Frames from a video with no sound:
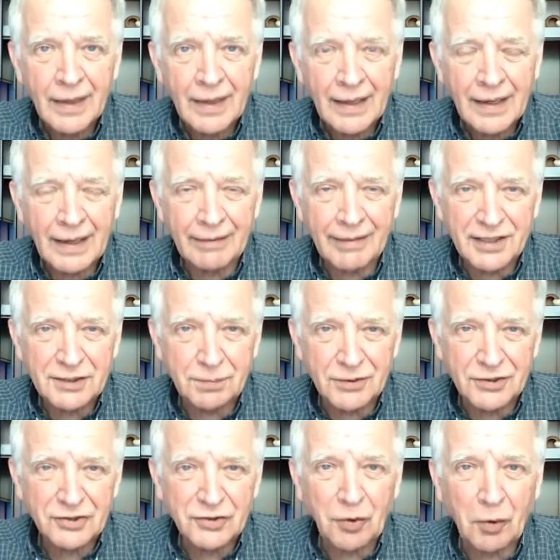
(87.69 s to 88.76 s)
uh, that's been
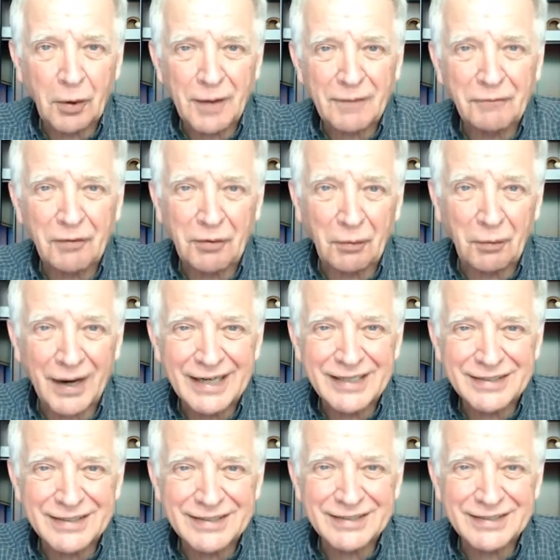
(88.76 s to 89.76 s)
stored up for the righteous